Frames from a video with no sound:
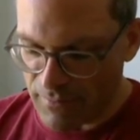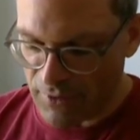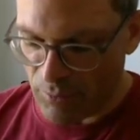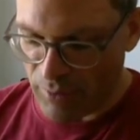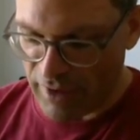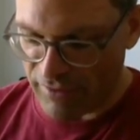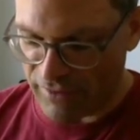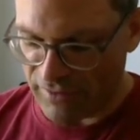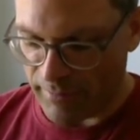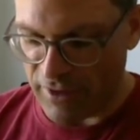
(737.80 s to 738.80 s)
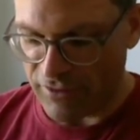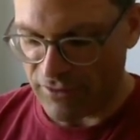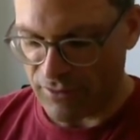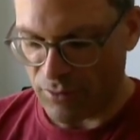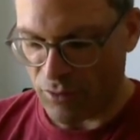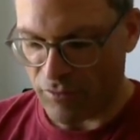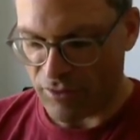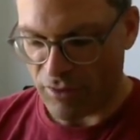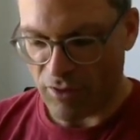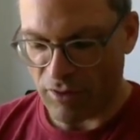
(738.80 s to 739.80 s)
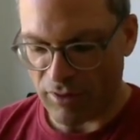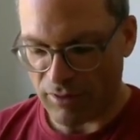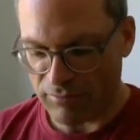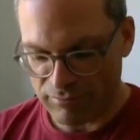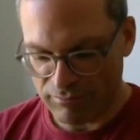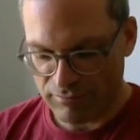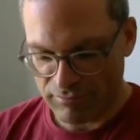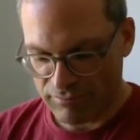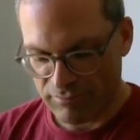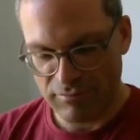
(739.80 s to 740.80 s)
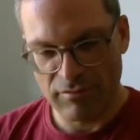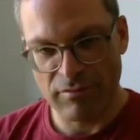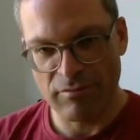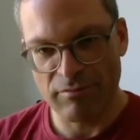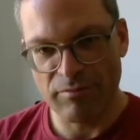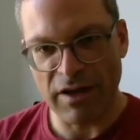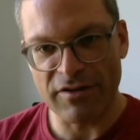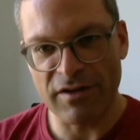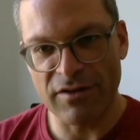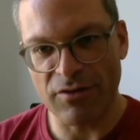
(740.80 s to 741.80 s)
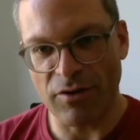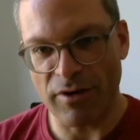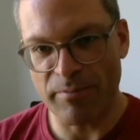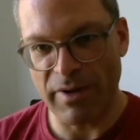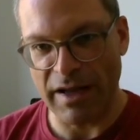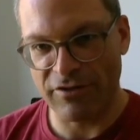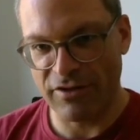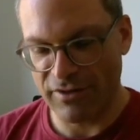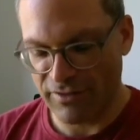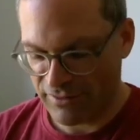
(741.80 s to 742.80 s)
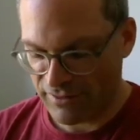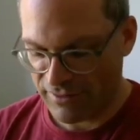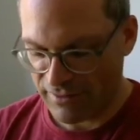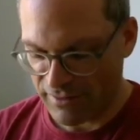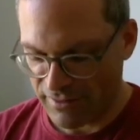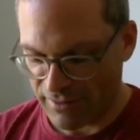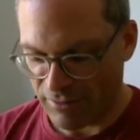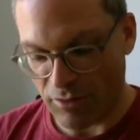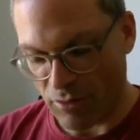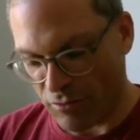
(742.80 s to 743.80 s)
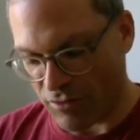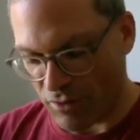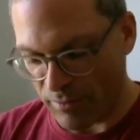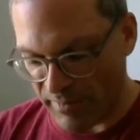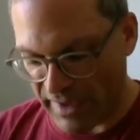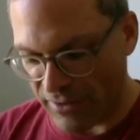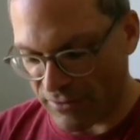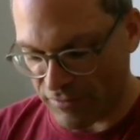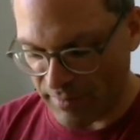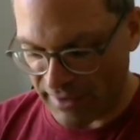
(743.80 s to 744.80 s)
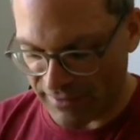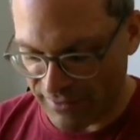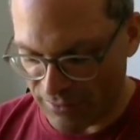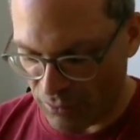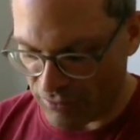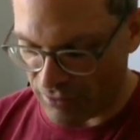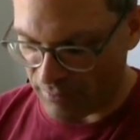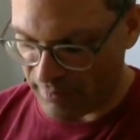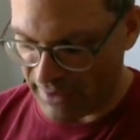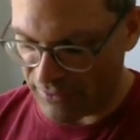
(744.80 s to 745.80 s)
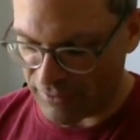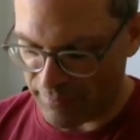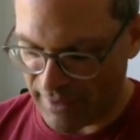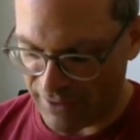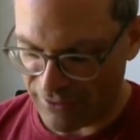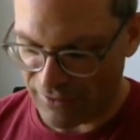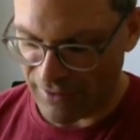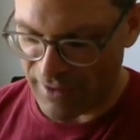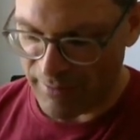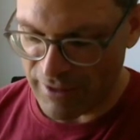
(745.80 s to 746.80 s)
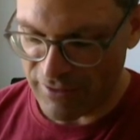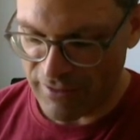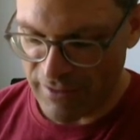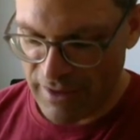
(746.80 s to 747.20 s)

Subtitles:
We have a summation over all pixels or patches, or over all pairs of pixels, over all pairs of patches in the image.